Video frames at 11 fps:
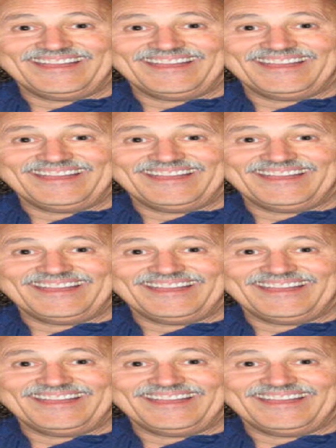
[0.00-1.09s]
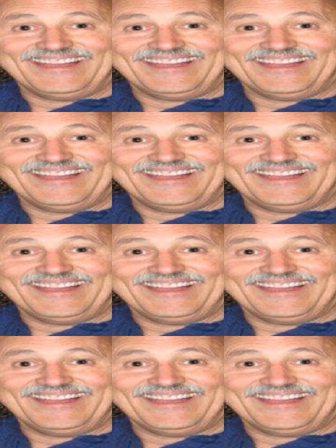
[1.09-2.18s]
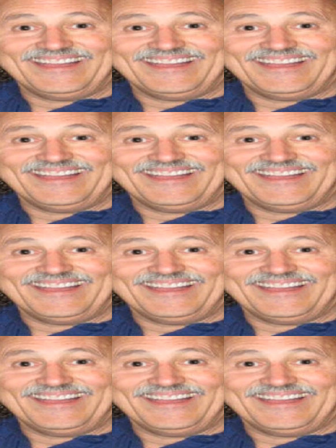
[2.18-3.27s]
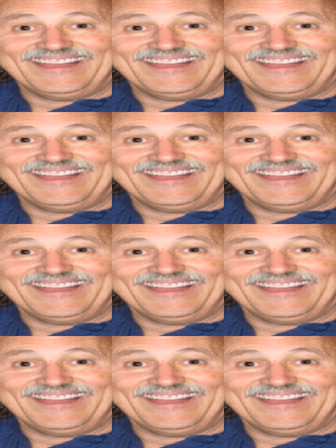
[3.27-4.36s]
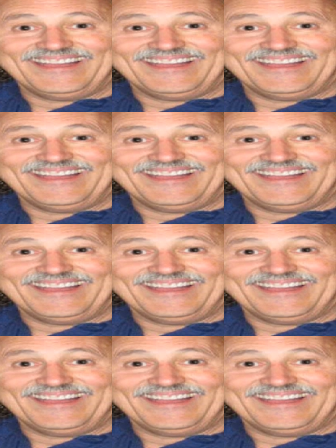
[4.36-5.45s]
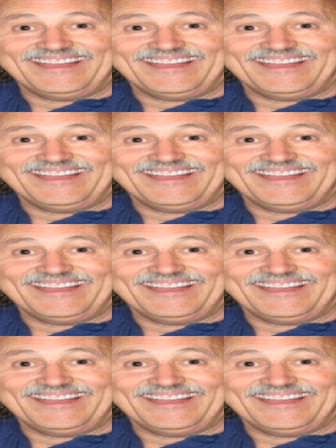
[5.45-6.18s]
The face doesn't move, so there is nothing to read.